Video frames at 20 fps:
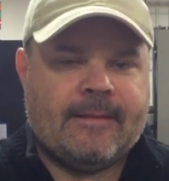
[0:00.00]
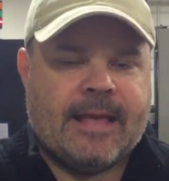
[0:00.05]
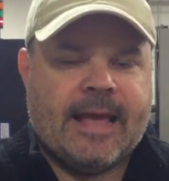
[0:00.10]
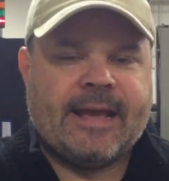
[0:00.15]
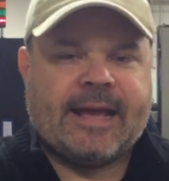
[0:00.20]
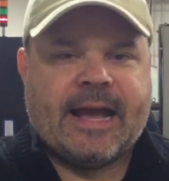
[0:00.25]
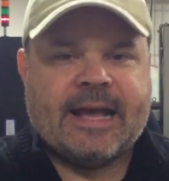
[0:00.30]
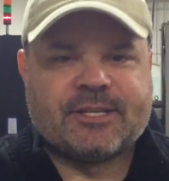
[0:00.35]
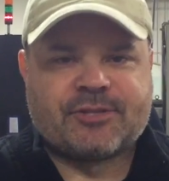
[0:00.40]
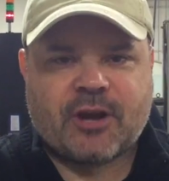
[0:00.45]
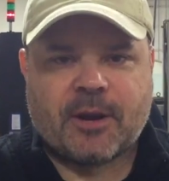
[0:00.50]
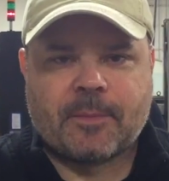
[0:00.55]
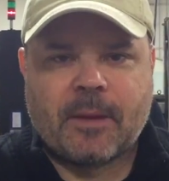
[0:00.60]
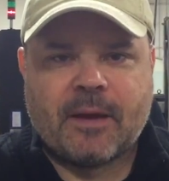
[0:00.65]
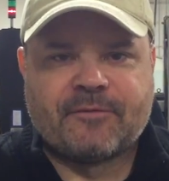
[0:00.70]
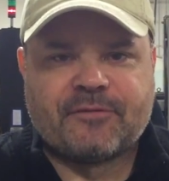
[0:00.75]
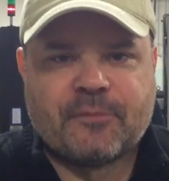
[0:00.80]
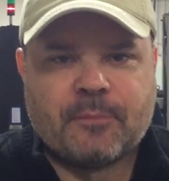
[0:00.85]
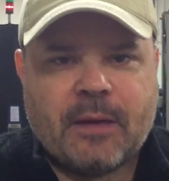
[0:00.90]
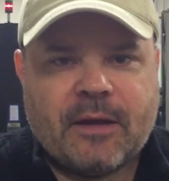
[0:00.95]
Hey guys, Greg
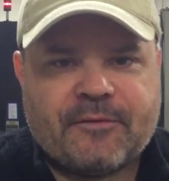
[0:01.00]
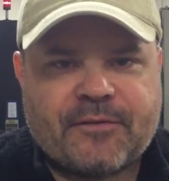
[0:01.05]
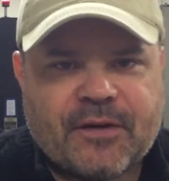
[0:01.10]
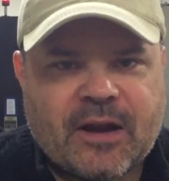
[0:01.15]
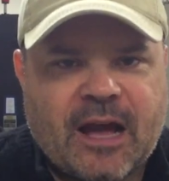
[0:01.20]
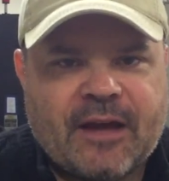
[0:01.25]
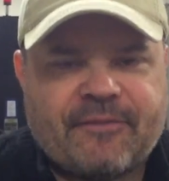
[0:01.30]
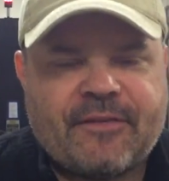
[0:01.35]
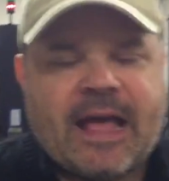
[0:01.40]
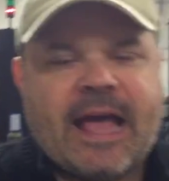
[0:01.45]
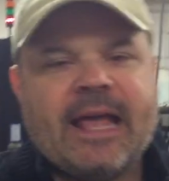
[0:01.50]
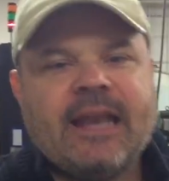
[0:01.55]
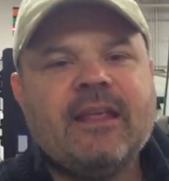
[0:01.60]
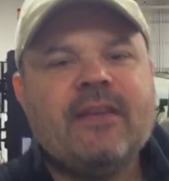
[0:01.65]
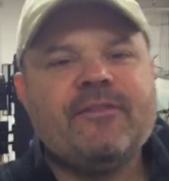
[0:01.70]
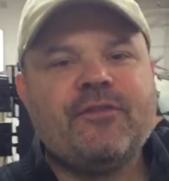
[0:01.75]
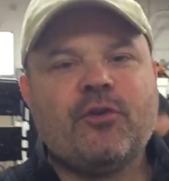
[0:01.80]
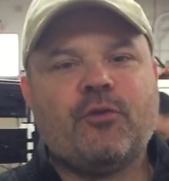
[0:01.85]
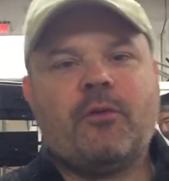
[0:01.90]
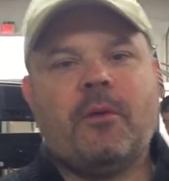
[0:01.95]
Med from Med for Knife. Any
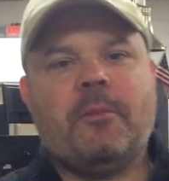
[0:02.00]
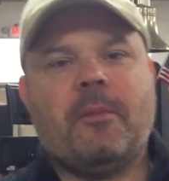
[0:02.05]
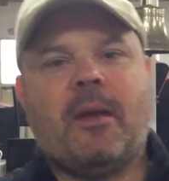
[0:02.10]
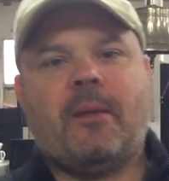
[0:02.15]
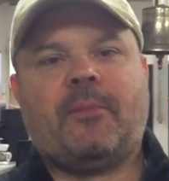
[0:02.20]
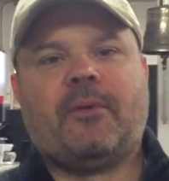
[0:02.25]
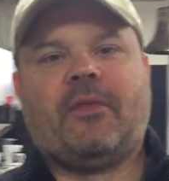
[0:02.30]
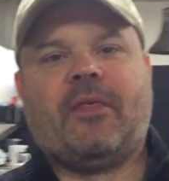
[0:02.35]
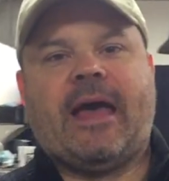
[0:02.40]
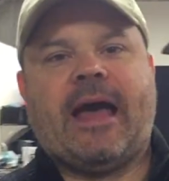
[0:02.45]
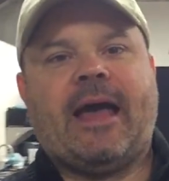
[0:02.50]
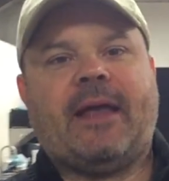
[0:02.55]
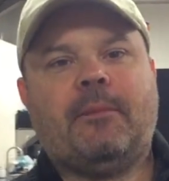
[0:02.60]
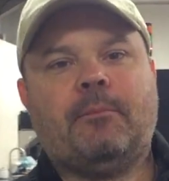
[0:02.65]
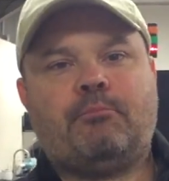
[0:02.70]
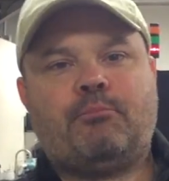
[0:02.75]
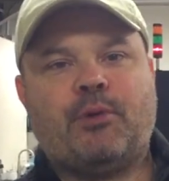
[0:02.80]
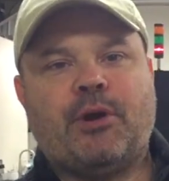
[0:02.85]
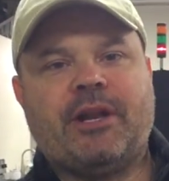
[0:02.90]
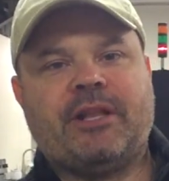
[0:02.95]
of you remember that
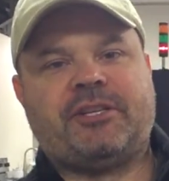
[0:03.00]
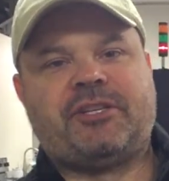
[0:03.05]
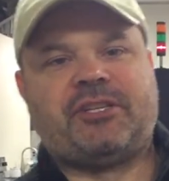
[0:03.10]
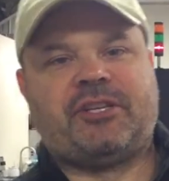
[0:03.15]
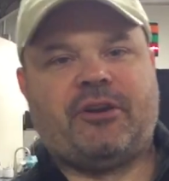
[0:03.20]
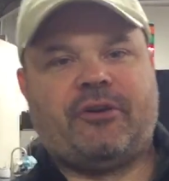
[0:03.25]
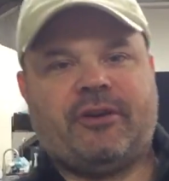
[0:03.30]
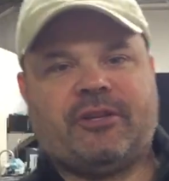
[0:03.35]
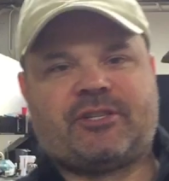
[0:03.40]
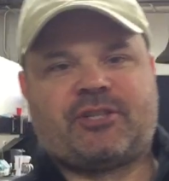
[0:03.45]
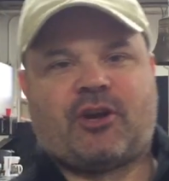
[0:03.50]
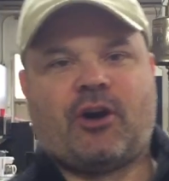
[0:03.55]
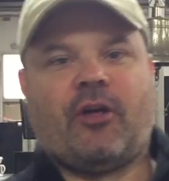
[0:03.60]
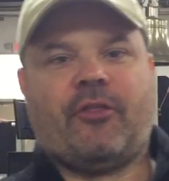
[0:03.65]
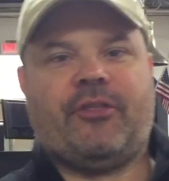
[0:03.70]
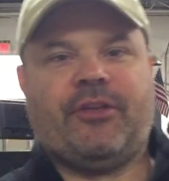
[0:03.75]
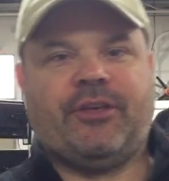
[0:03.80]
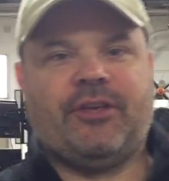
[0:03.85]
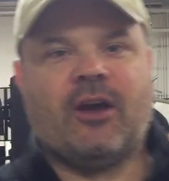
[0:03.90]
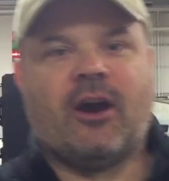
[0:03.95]
British series called
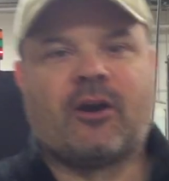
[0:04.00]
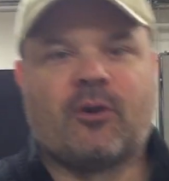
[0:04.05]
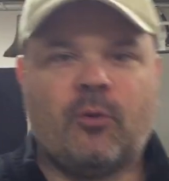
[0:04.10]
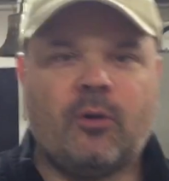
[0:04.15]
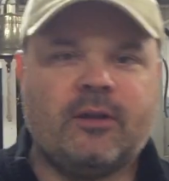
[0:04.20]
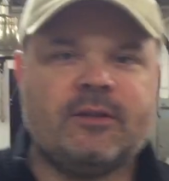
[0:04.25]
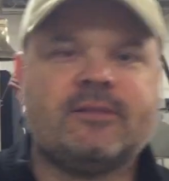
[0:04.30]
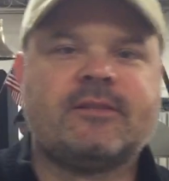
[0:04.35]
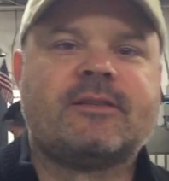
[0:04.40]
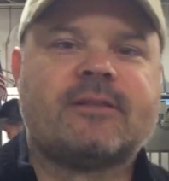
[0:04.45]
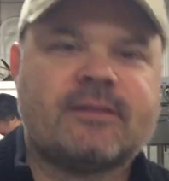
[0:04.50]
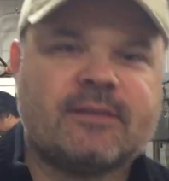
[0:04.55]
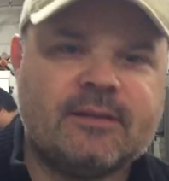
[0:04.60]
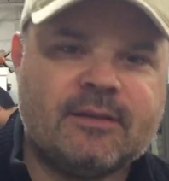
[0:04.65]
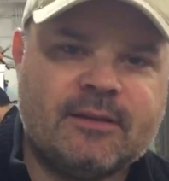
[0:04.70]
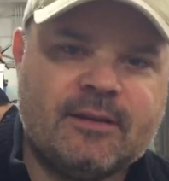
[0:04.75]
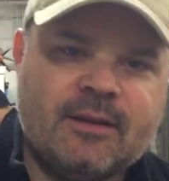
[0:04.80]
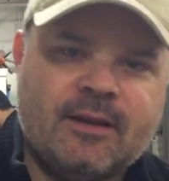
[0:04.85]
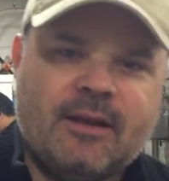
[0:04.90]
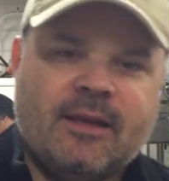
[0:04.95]
The Young Ones?
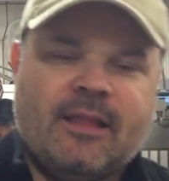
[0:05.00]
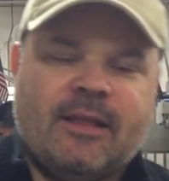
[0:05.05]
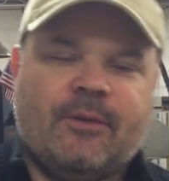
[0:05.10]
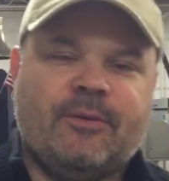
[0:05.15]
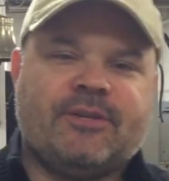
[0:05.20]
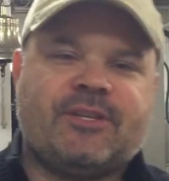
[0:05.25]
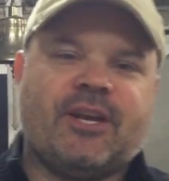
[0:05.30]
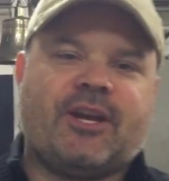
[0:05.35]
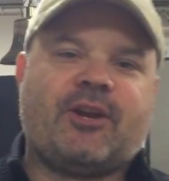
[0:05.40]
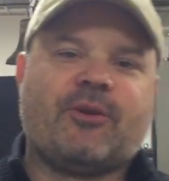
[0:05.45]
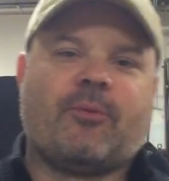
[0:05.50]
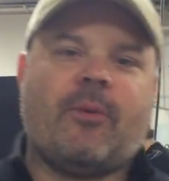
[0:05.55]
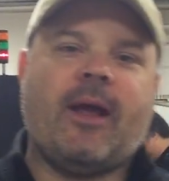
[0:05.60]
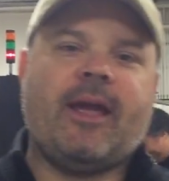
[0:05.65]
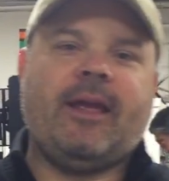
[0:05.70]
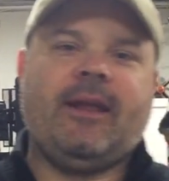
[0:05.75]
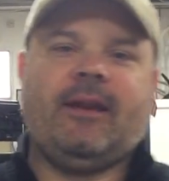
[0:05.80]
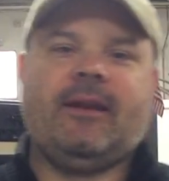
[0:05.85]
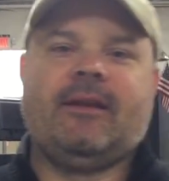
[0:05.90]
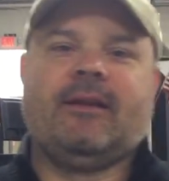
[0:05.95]
There was a
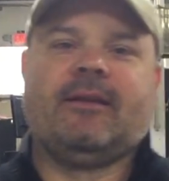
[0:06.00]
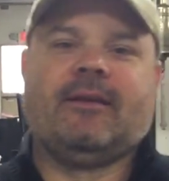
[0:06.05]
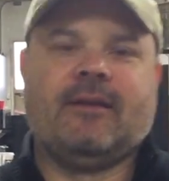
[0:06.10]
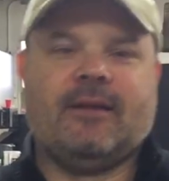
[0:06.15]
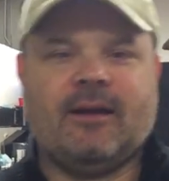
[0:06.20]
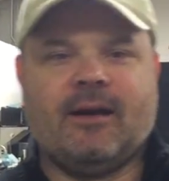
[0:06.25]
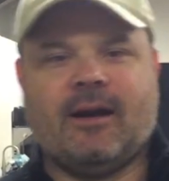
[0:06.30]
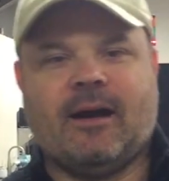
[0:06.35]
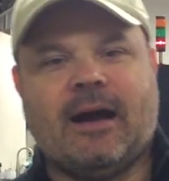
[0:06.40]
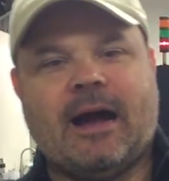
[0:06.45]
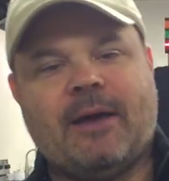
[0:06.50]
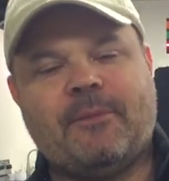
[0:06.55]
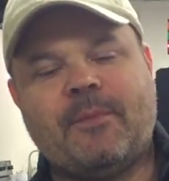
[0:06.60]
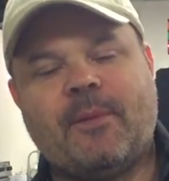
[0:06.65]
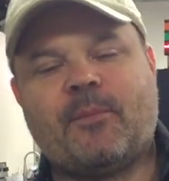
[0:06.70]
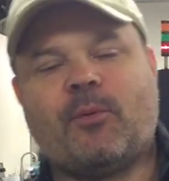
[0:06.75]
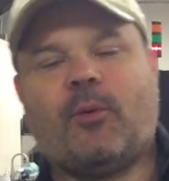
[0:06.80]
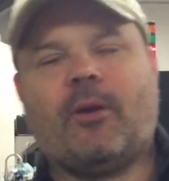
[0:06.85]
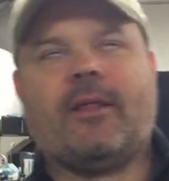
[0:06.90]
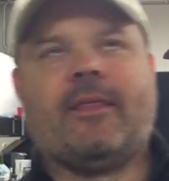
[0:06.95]
great, I
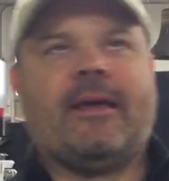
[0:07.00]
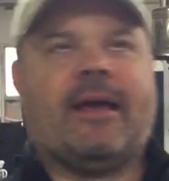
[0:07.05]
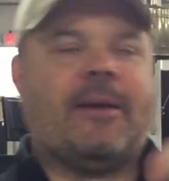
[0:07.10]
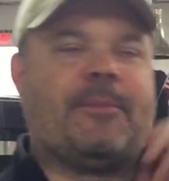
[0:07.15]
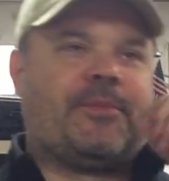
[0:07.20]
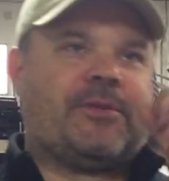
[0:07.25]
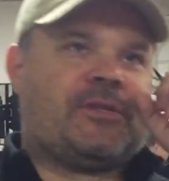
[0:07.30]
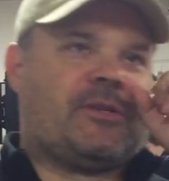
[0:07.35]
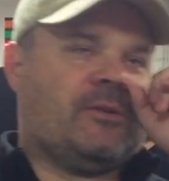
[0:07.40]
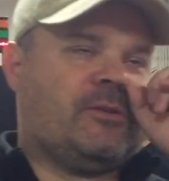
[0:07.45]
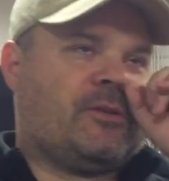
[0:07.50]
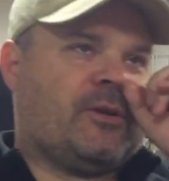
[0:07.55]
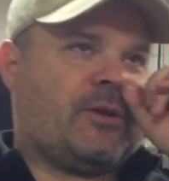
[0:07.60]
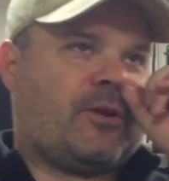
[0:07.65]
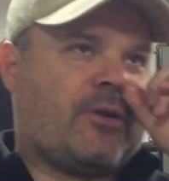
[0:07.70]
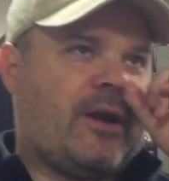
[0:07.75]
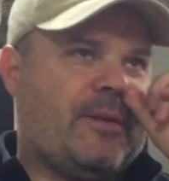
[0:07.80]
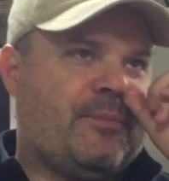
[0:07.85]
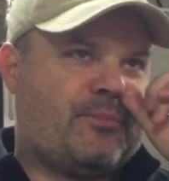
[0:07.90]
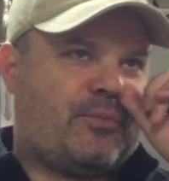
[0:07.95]
remember one of the episodes, a
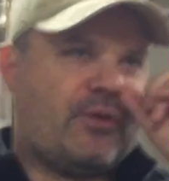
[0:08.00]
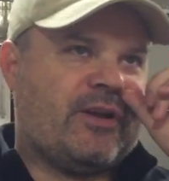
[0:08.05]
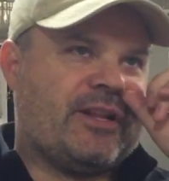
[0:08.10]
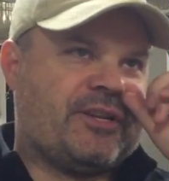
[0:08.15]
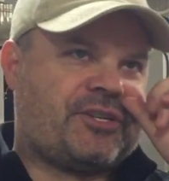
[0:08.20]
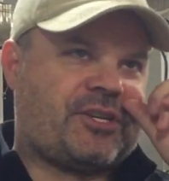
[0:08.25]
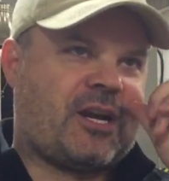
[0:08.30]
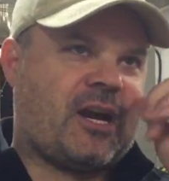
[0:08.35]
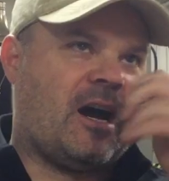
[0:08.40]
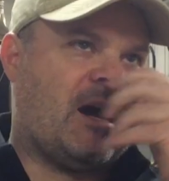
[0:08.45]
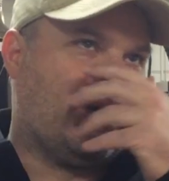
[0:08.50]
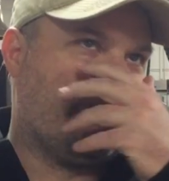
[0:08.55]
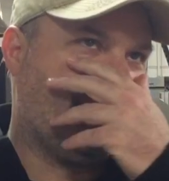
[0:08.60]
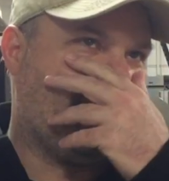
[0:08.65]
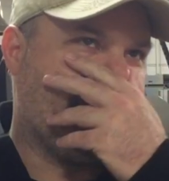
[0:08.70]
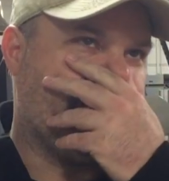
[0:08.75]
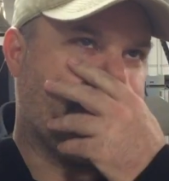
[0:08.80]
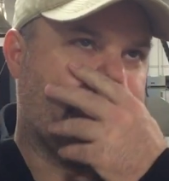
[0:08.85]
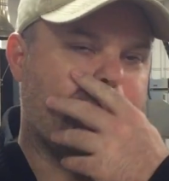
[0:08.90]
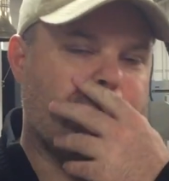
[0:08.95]
great British
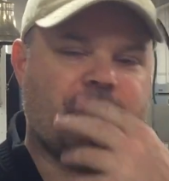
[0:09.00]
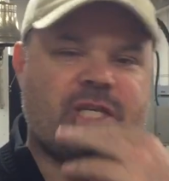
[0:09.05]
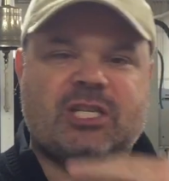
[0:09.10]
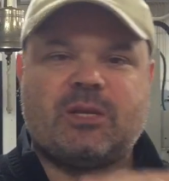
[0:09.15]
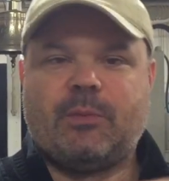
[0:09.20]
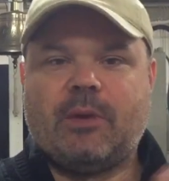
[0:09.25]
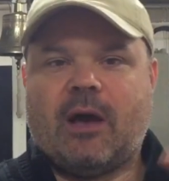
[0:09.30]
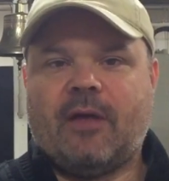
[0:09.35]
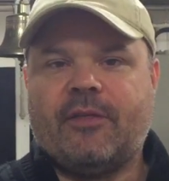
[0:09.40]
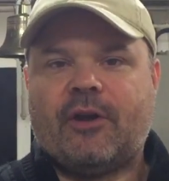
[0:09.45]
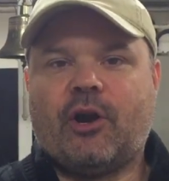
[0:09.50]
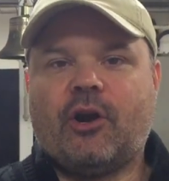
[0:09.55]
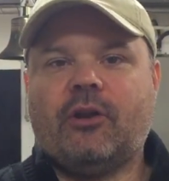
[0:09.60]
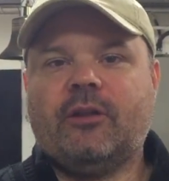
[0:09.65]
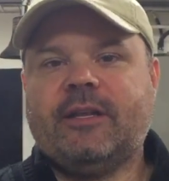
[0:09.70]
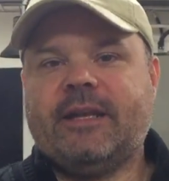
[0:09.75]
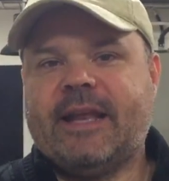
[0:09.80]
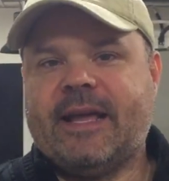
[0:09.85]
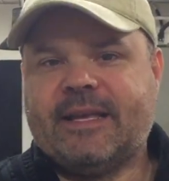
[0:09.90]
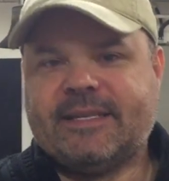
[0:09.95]
comedy that used to be on the
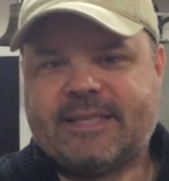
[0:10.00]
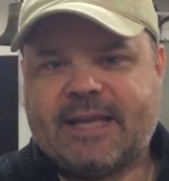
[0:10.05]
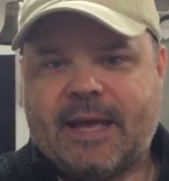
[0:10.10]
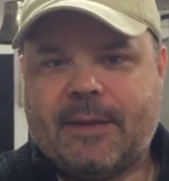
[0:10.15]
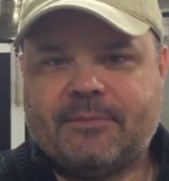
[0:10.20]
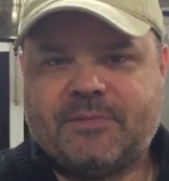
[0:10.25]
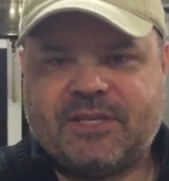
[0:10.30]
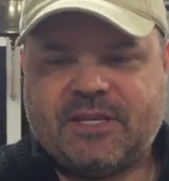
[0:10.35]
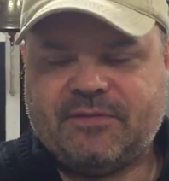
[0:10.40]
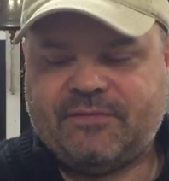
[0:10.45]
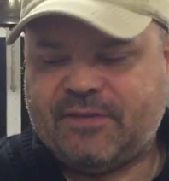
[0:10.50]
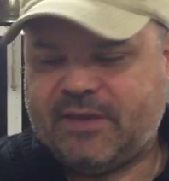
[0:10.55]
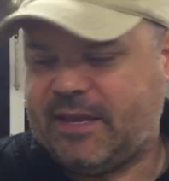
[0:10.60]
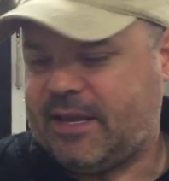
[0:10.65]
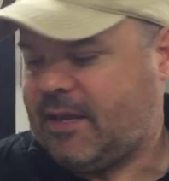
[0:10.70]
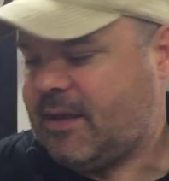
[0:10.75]
early days of MTV.